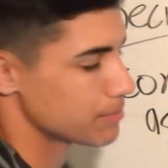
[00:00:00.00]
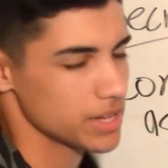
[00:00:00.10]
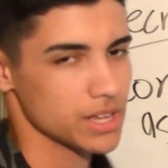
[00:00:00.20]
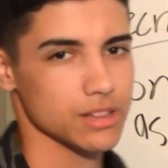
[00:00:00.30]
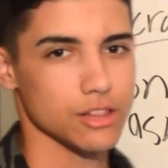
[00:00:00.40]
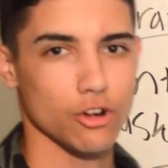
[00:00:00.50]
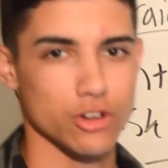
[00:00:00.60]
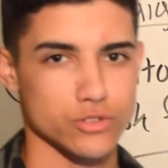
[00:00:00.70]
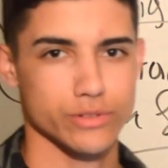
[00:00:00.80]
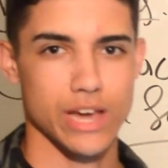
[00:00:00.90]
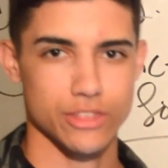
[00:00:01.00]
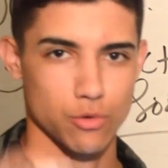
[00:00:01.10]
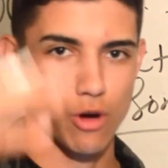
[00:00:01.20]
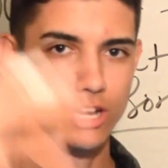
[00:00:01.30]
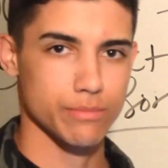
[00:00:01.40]
be logos without the
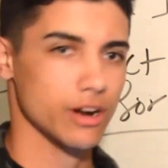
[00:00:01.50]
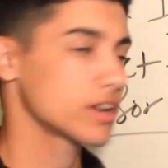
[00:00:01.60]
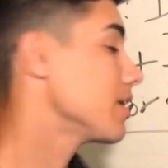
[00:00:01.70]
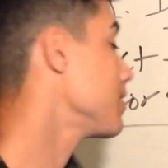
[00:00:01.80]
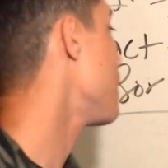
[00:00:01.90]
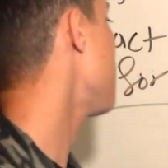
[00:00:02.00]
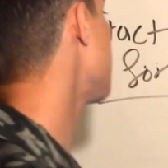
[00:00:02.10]
watermark on them,